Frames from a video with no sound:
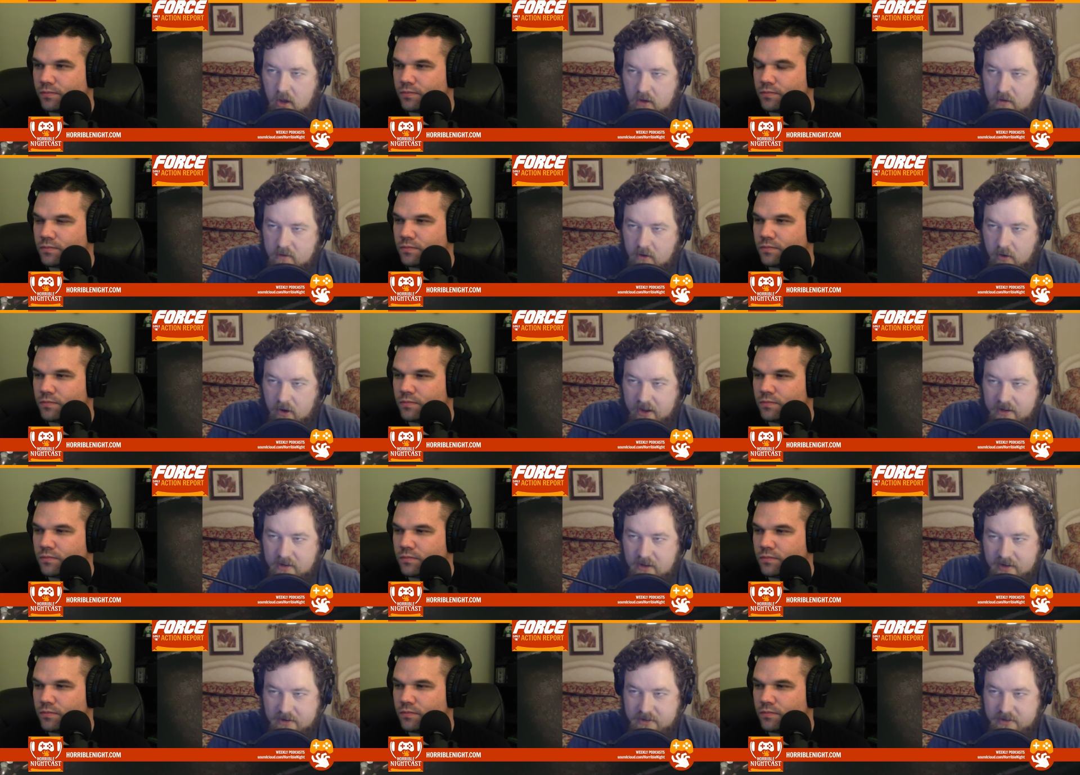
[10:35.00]
Speaker 1: so i
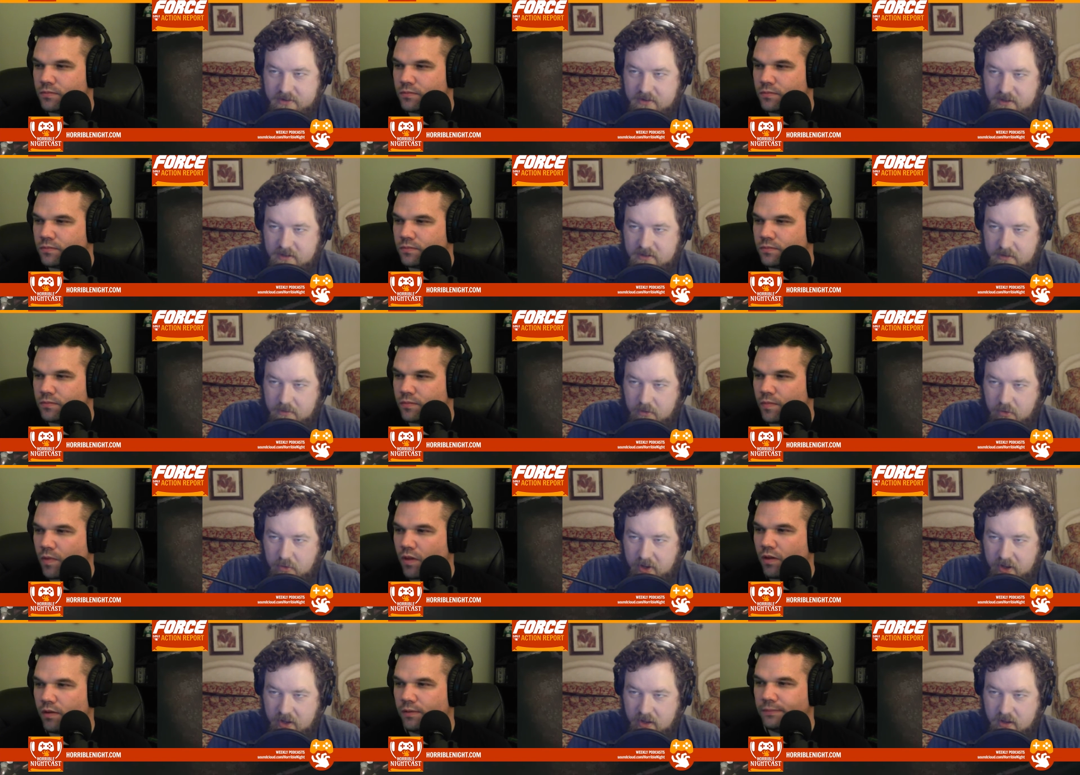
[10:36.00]
i just did some
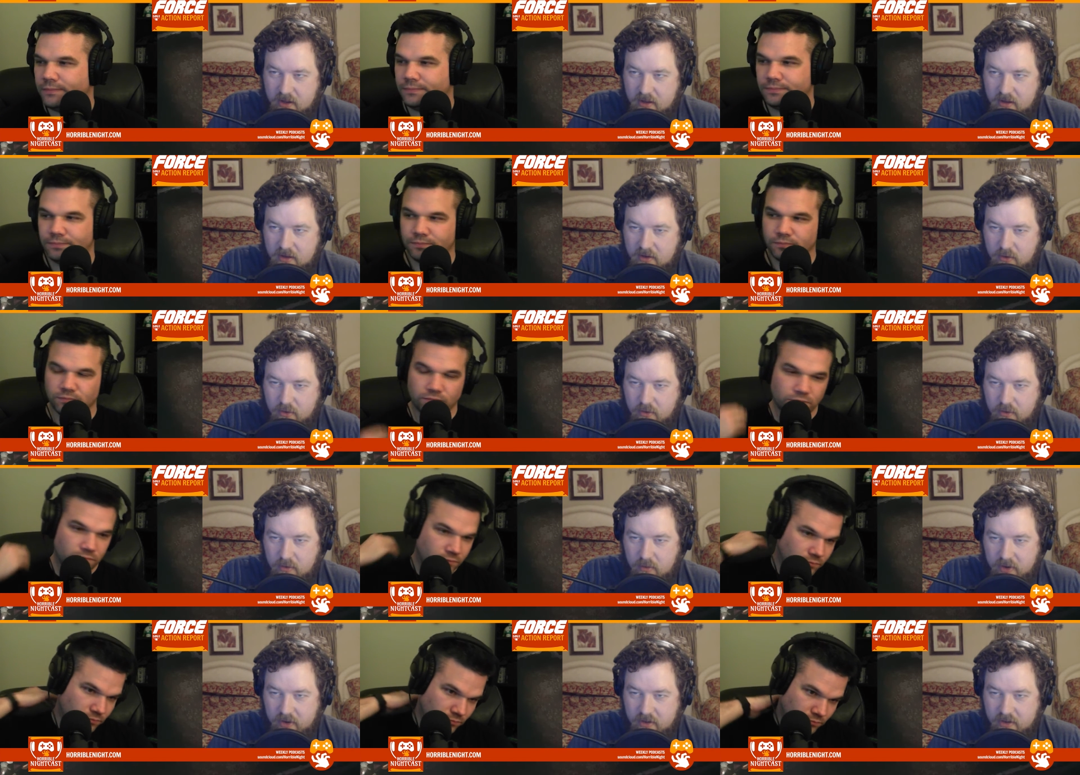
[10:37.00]
quick
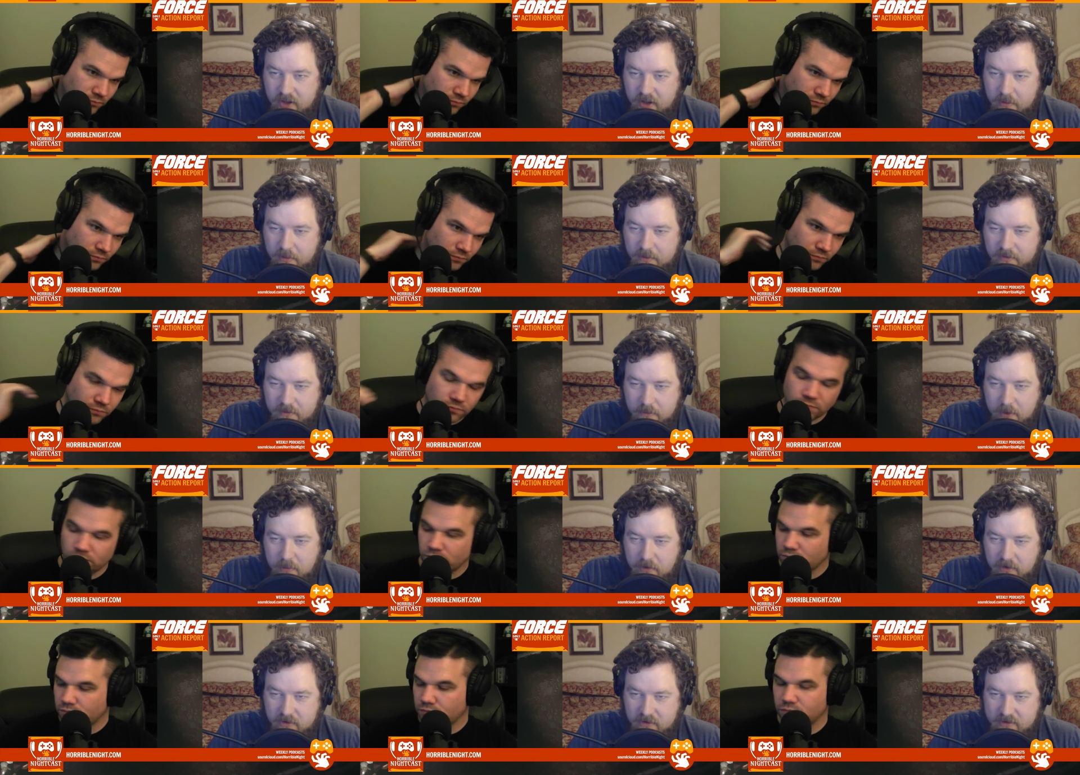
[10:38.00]
quick look up of some
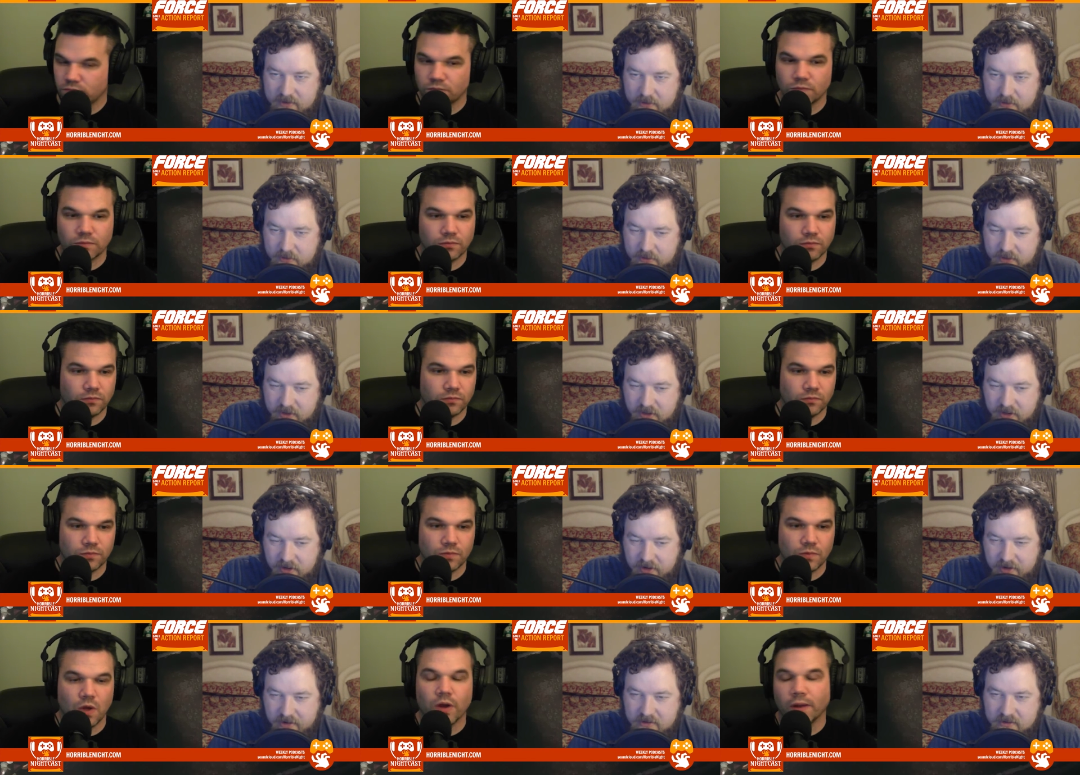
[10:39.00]
numbers because i was really
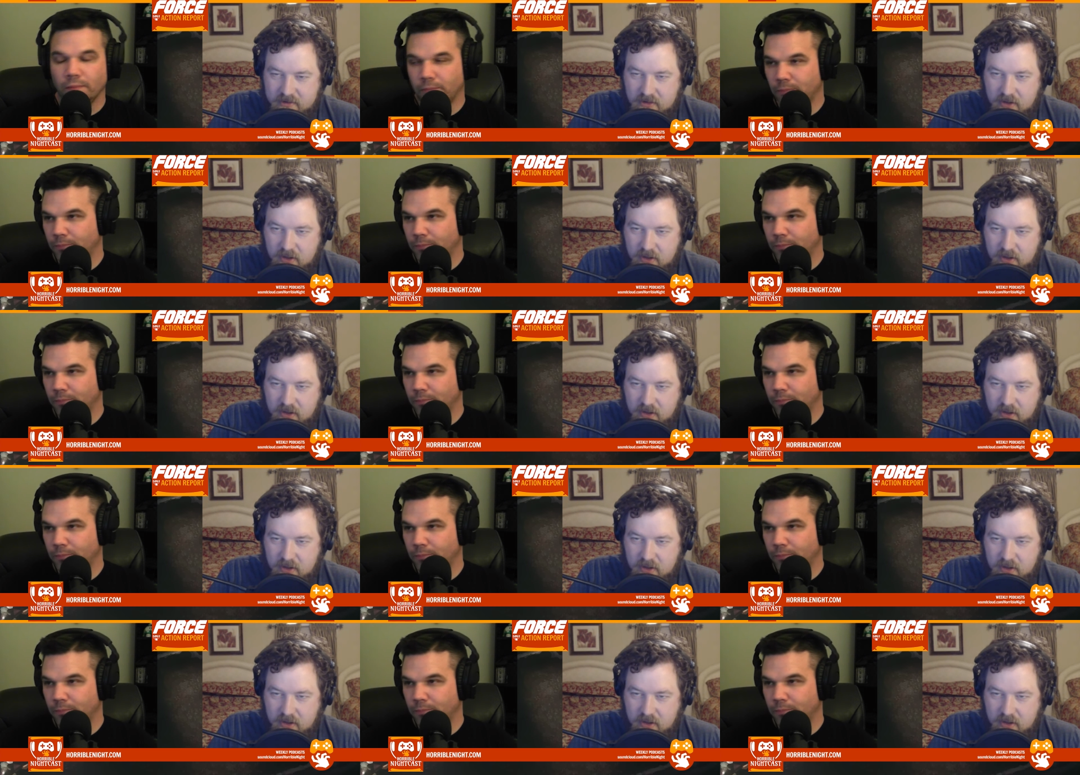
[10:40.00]
curious okay.